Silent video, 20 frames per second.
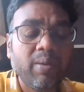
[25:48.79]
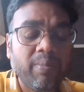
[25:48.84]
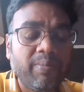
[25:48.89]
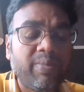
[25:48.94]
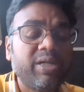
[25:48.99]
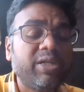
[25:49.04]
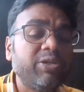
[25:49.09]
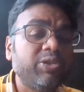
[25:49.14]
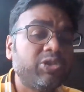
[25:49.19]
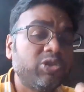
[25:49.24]

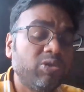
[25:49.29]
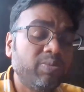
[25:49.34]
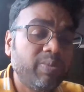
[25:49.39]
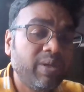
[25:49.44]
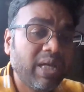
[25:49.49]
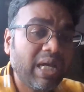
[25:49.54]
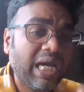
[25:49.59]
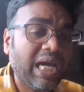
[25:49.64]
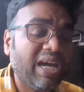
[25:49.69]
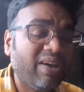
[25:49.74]
But you should
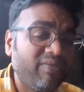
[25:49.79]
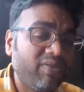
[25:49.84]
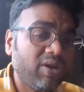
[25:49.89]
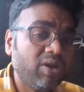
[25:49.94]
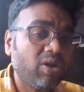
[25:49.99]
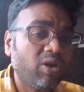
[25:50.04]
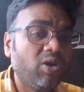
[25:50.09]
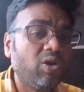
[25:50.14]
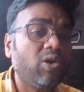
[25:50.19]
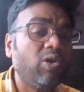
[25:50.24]
be
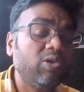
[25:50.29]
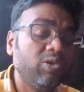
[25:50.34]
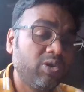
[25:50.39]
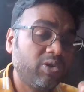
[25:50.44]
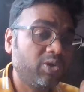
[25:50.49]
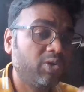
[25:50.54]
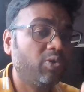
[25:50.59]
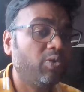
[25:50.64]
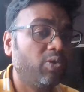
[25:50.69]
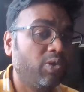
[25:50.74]
having all the
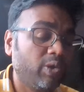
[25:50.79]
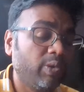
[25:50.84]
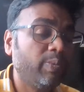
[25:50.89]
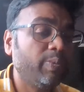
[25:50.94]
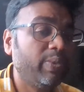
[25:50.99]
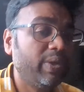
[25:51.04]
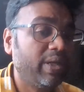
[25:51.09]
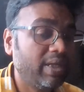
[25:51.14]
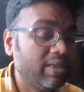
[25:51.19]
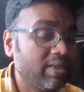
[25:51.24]
core
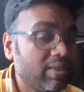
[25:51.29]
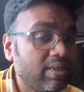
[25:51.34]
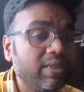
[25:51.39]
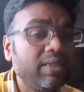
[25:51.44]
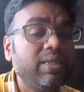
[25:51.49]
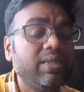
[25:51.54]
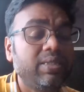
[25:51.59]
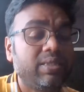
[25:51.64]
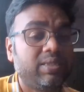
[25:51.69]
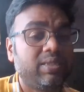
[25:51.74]

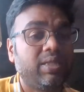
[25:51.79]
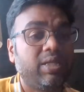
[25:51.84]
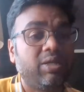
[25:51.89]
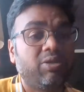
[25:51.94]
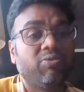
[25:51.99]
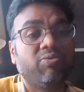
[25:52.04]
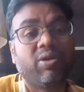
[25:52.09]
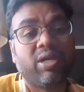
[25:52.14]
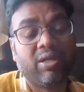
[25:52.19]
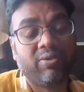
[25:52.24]
competencies
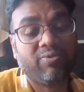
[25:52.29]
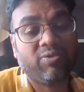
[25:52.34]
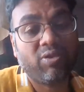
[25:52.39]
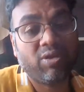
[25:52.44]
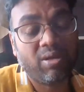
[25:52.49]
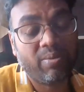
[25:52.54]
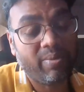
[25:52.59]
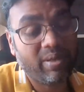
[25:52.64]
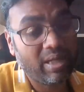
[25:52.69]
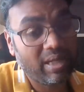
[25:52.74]
required
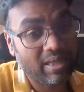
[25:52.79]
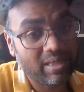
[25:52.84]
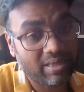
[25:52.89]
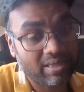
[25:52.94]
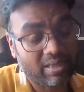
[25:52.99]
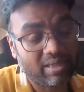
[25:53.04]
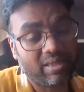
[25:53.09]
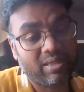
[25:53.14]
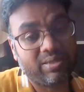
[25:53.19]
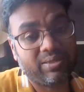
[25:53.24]
for a BA
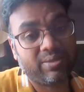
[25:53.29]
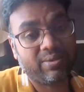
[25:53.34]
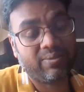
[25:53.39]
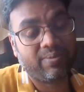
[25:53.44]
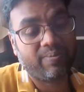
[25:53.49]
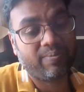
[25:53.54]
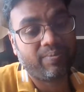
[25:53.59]
skills